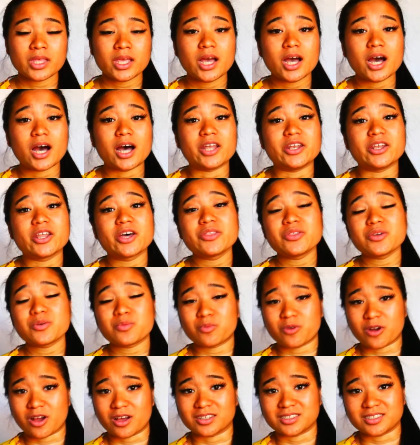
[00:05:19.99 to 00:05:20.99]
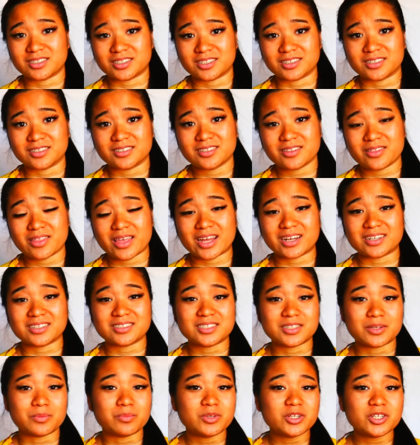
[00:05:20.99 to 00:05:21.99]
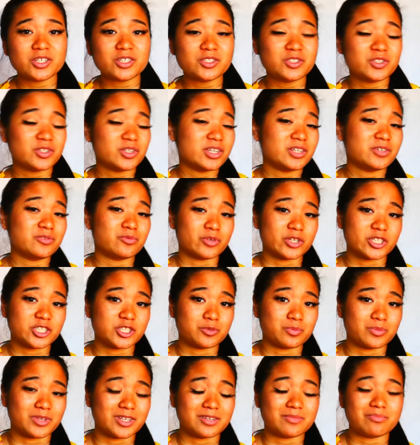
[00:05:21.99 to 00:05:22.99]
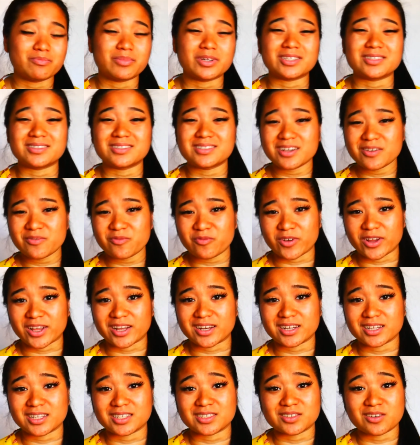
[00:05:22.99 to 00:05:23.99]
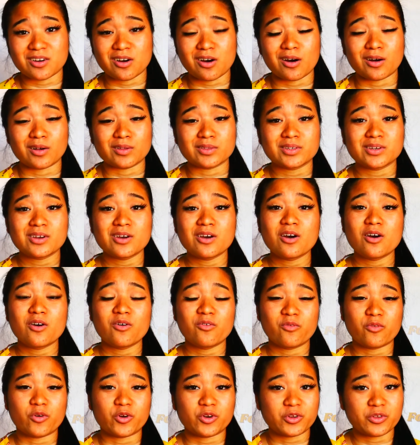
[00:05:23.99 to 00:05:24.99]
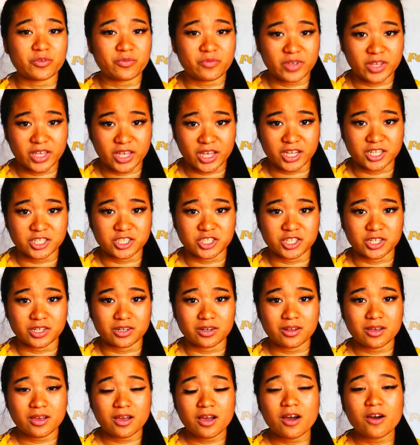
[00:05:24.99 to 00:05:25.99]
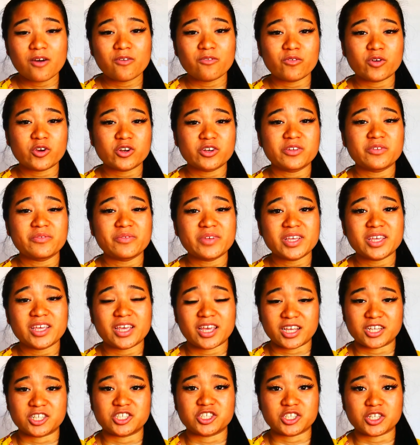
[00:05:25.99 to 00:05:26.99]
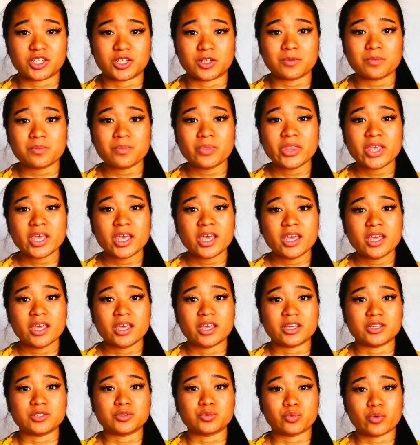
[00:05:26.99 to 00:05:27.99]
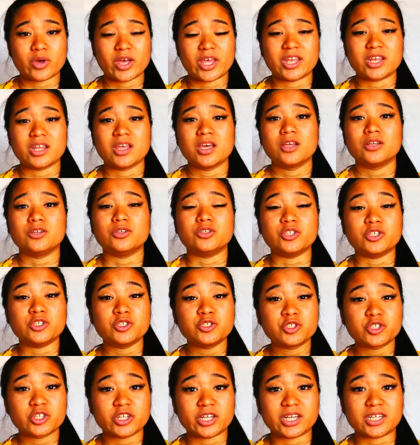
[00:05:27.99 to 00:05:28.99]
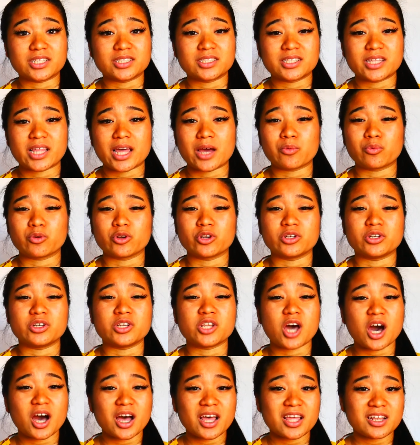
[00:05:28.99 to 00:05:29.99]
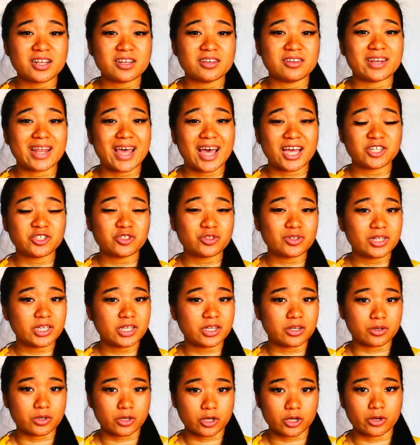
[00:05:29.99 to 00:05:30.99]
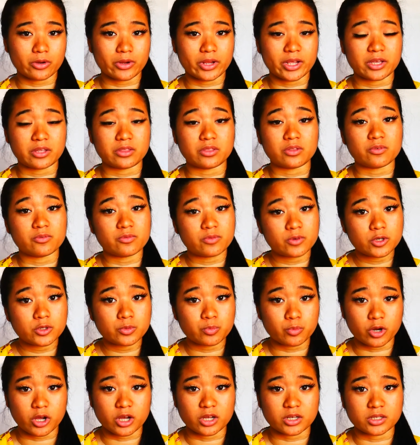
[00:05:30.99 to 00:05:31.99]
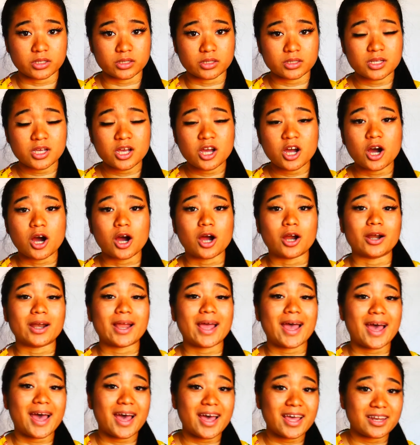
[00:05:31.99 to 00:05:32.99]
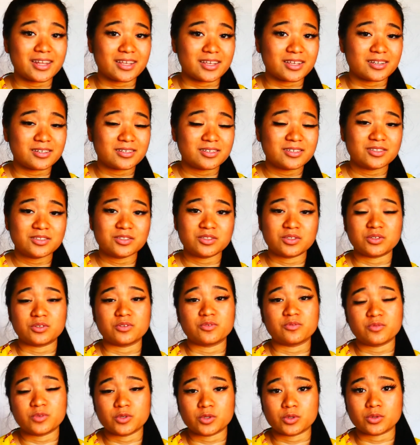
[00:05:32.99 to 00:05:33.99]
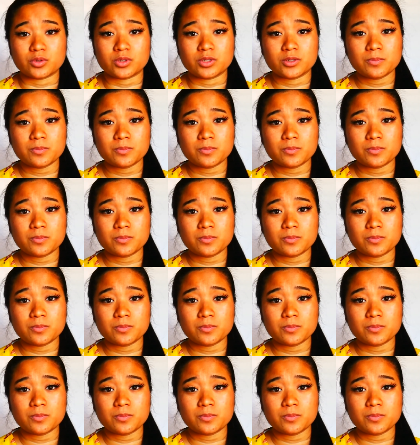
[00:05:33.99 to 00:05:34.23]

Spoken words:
Another process that is similar to enrichment but different is called fortification. Fortification is when nutrients that were not naturally occurring in the food product are added to the food.